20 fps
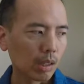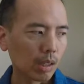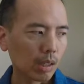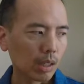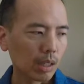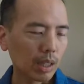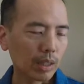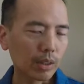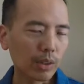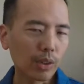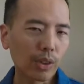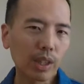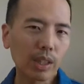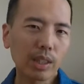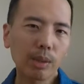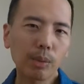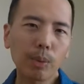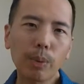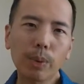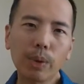The other thing
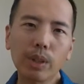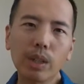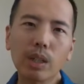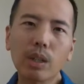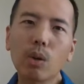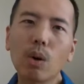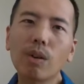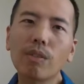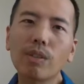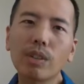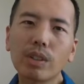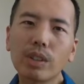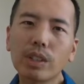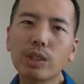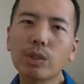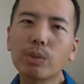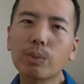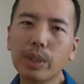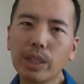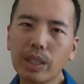that we were going to go over
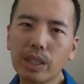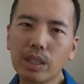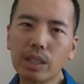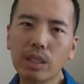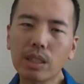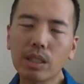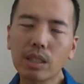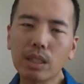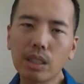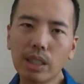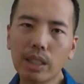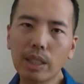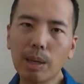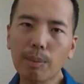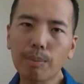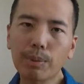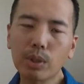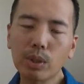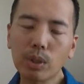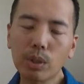this week in the
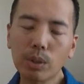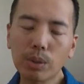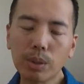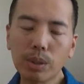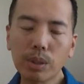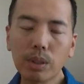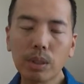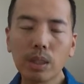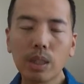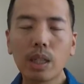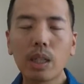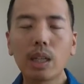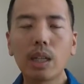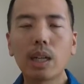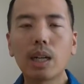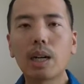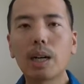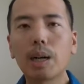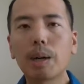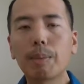episode
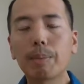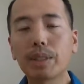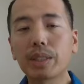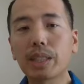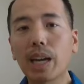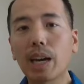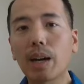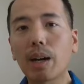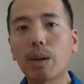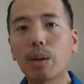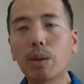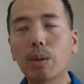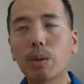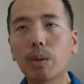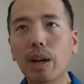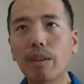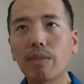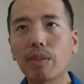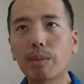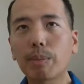is how
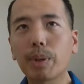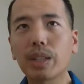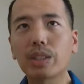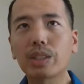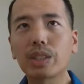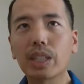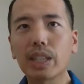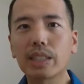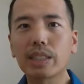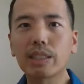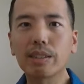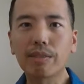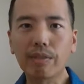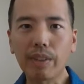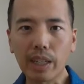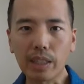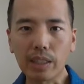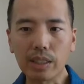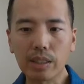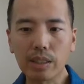having myositis
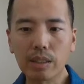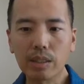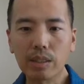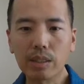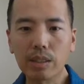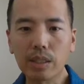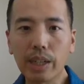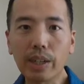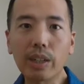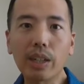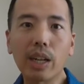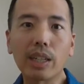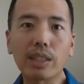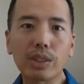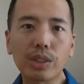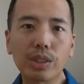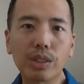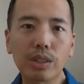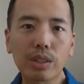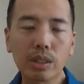affects
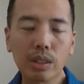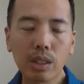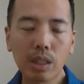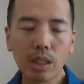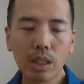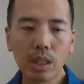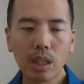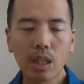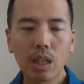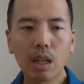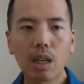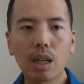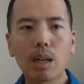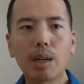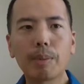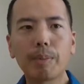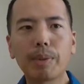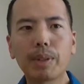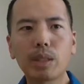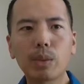haircuts.
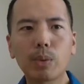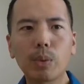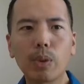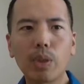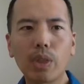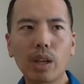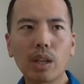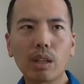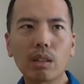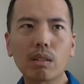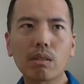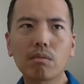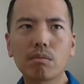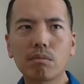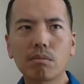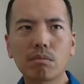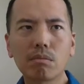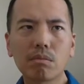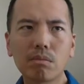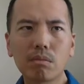And you would think,
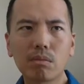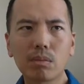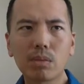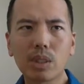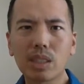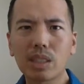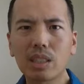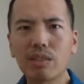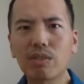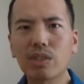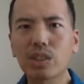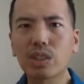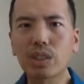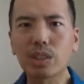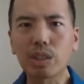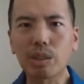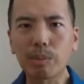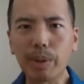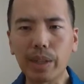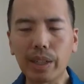what difference
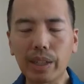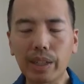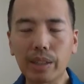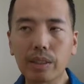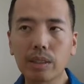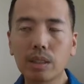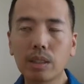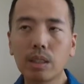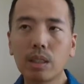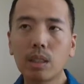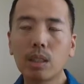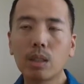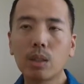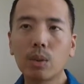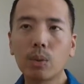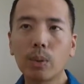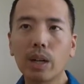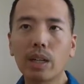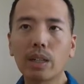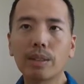does it make?
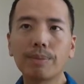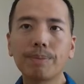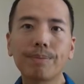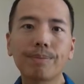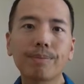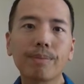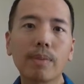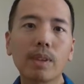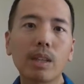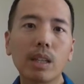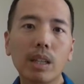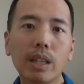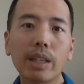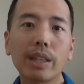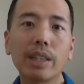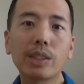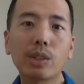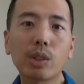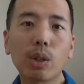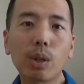Well, in
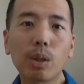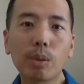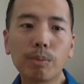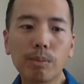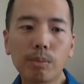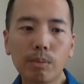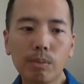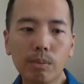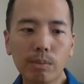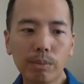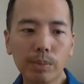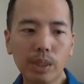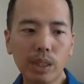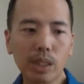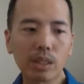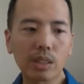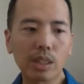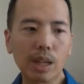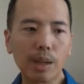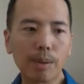this home,
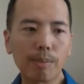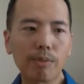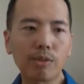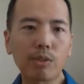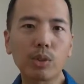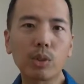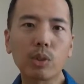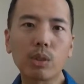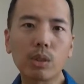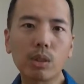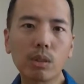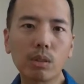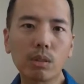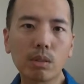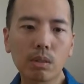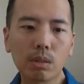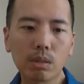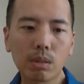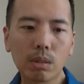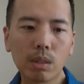because I'm frugal,
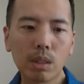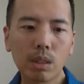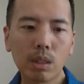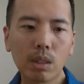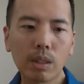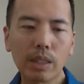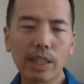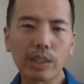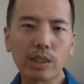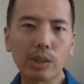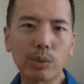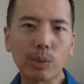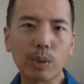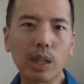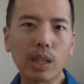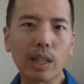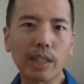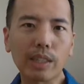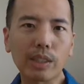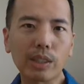that's the word I
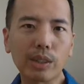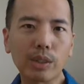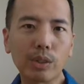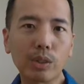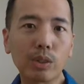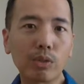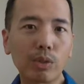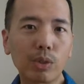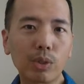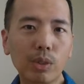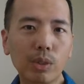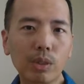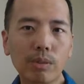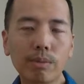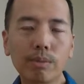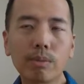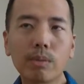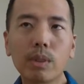like to use, frugal.